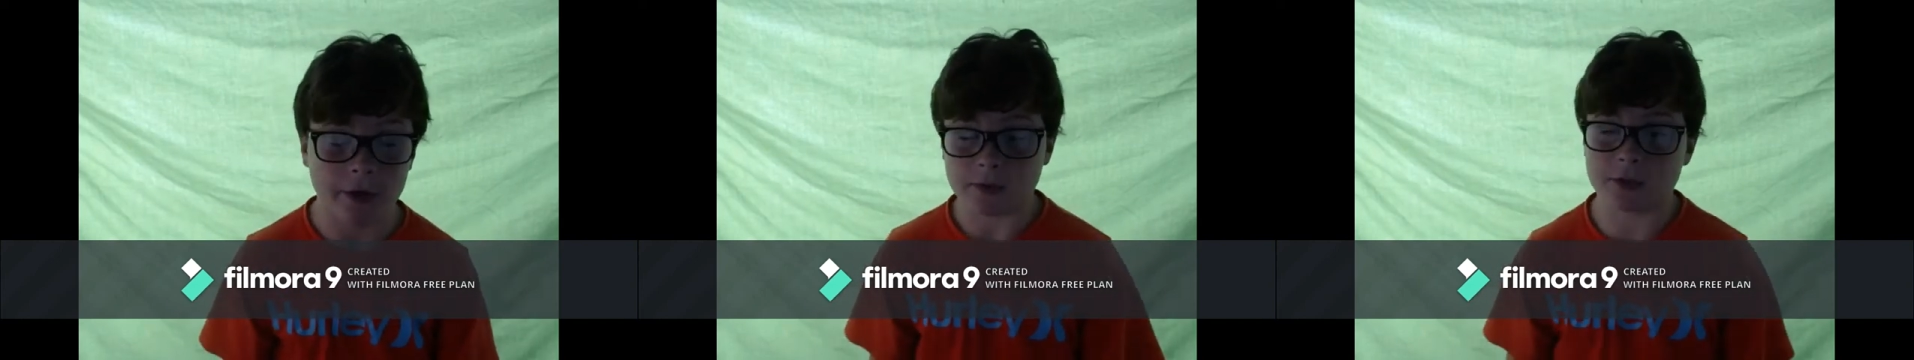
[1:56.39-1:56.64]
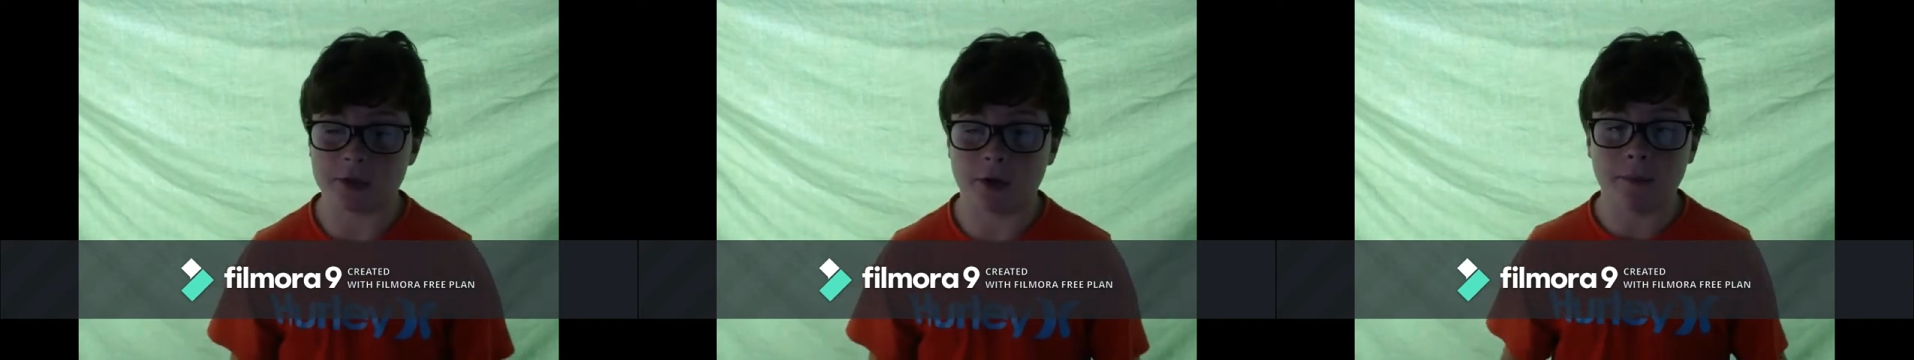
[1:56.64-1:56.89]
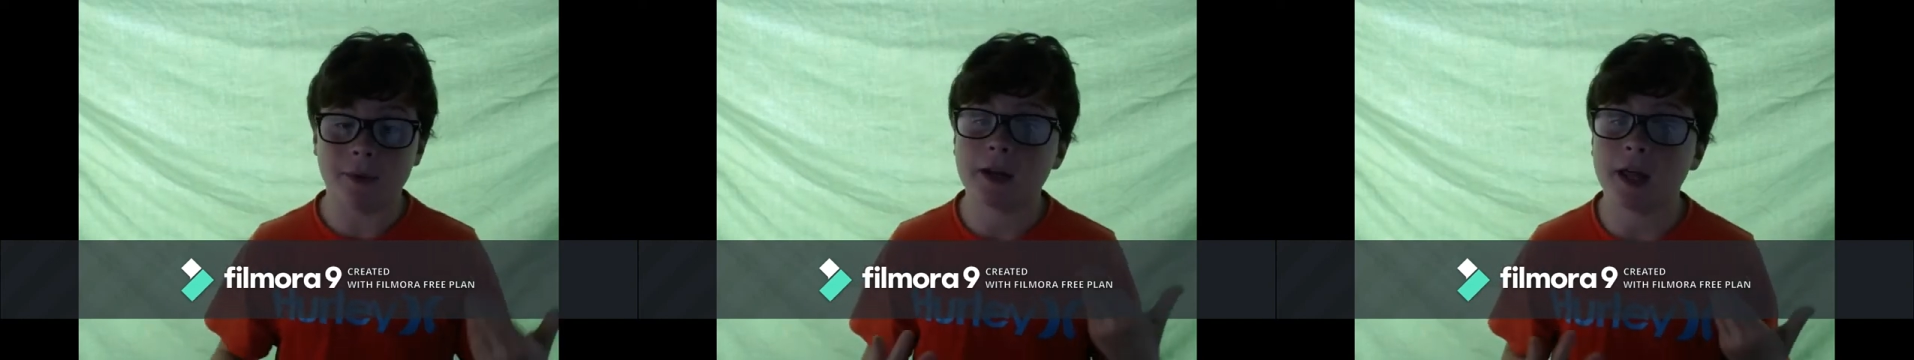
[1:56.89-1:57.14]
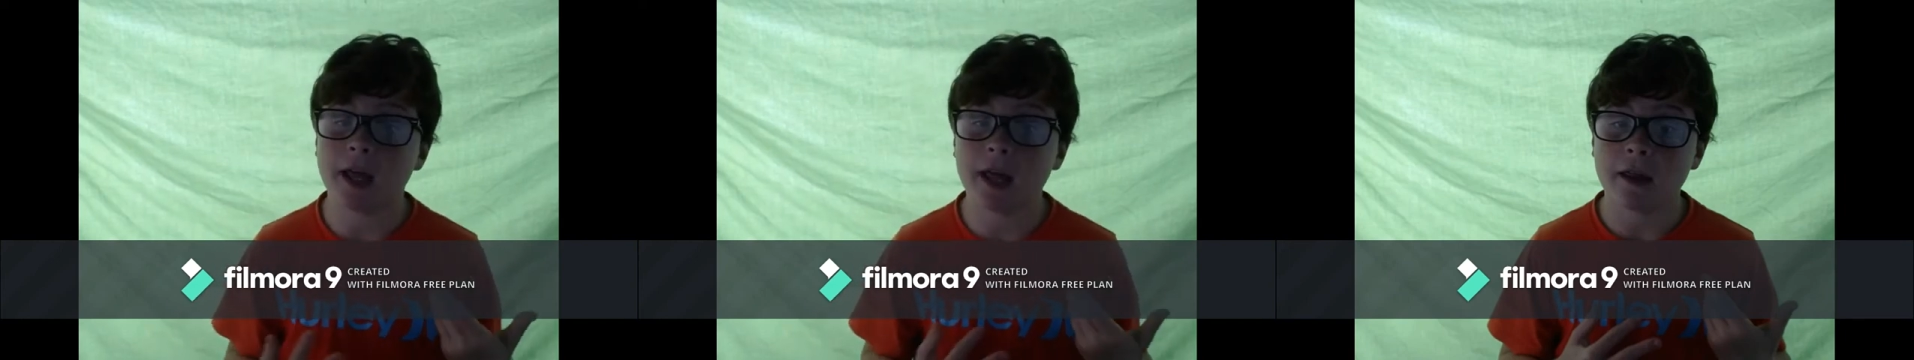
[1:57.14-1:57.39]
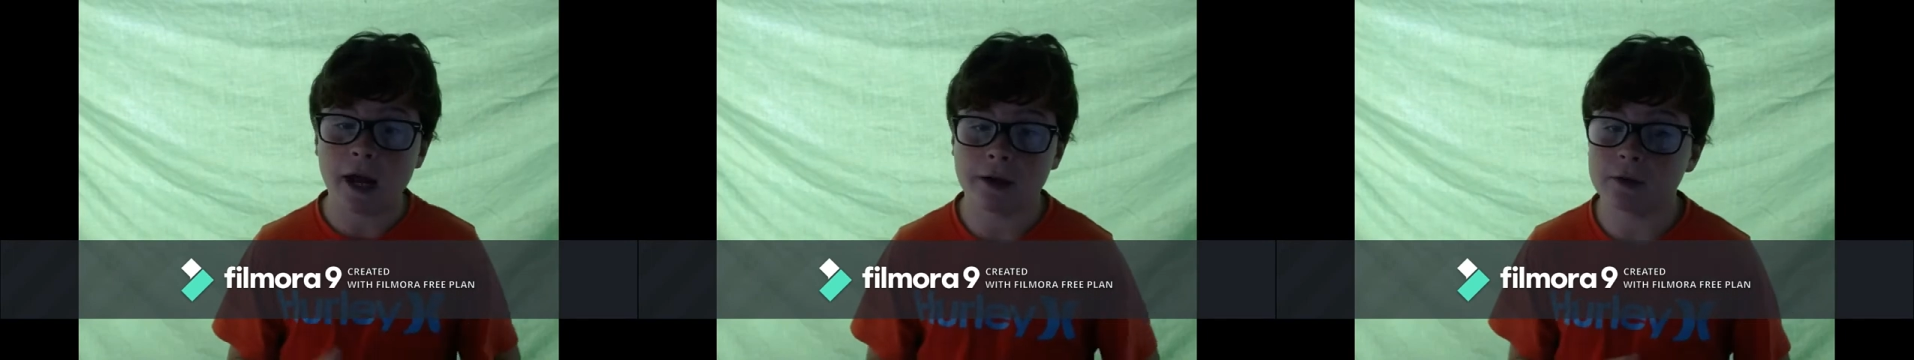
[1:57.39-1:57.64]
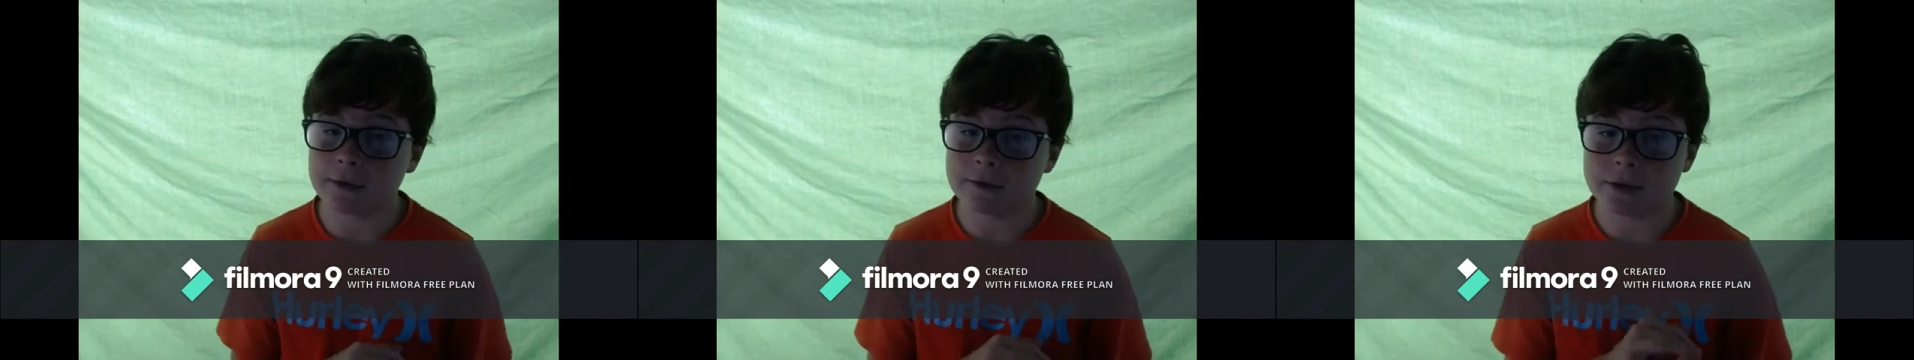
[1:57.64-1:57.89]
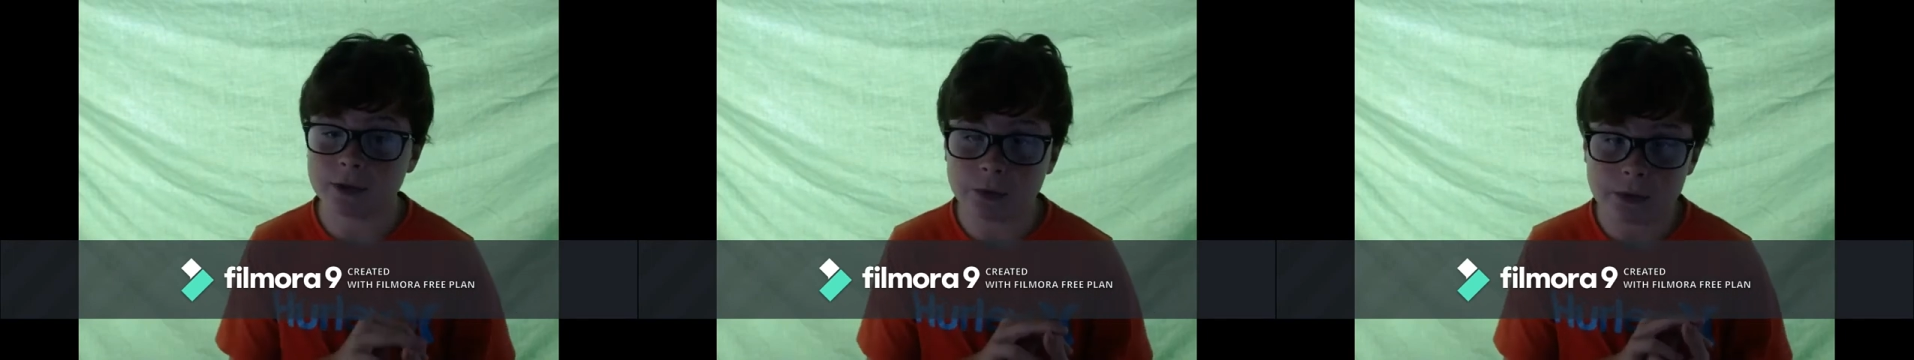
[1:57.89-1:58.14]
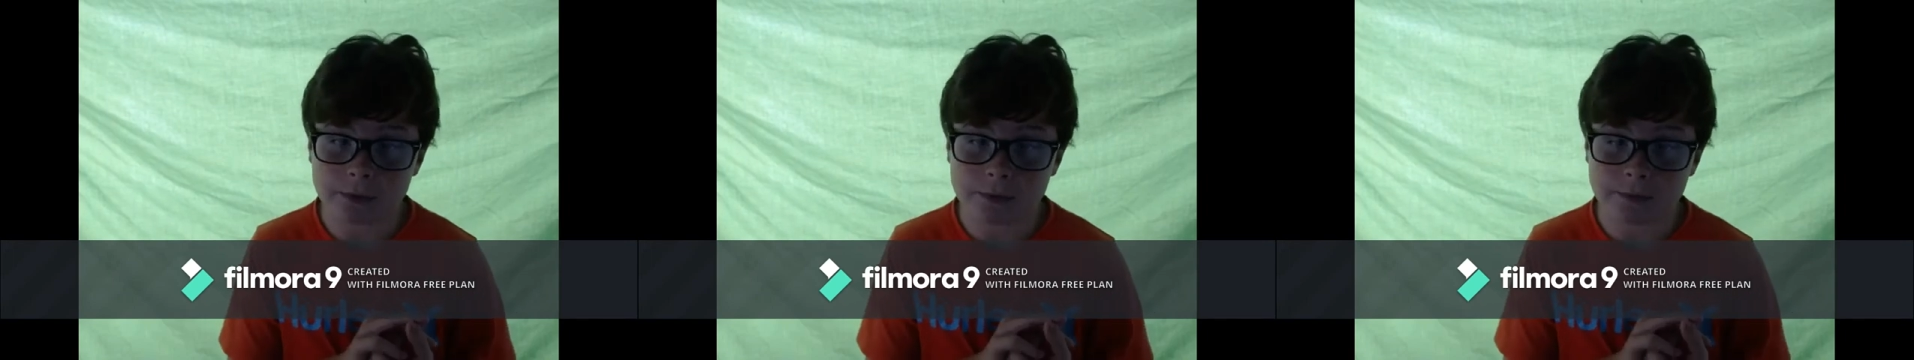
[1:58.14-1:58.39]
So on Monday, I don't have
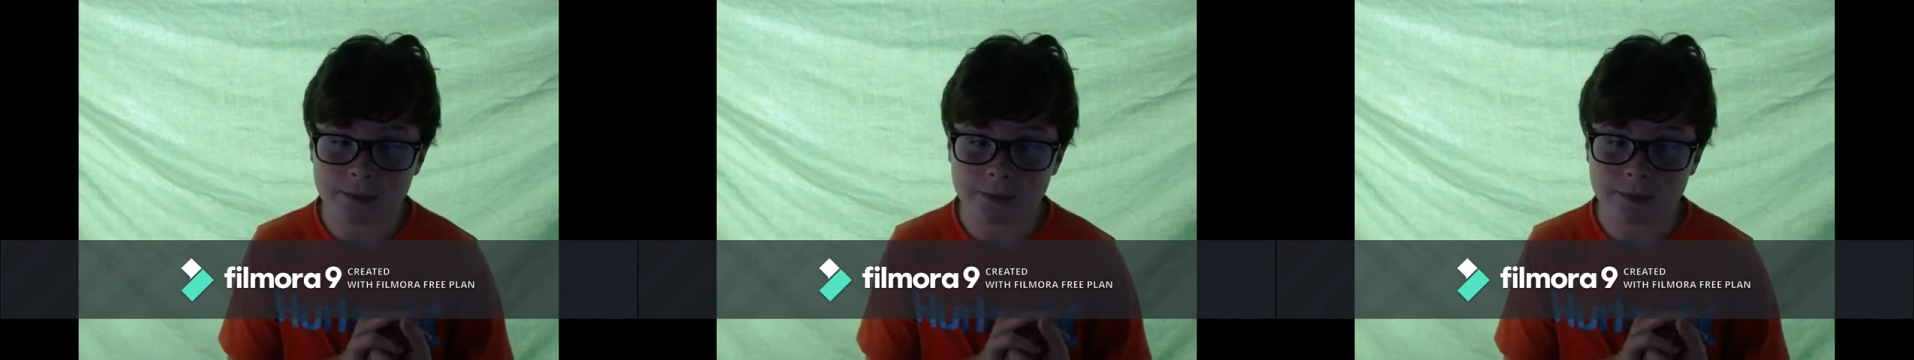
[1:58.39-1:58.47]
school